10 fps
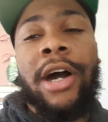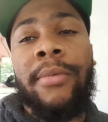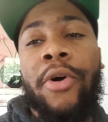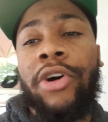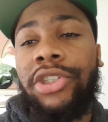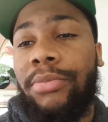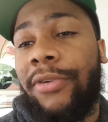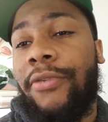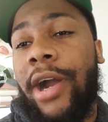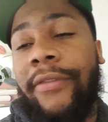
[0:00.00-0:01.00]
Also,
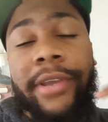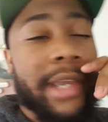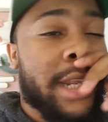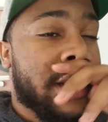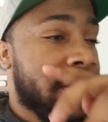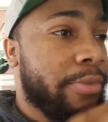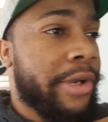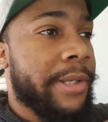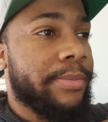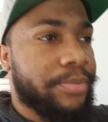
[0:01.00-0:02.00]
before I even get into
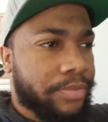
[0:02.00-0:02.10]
it,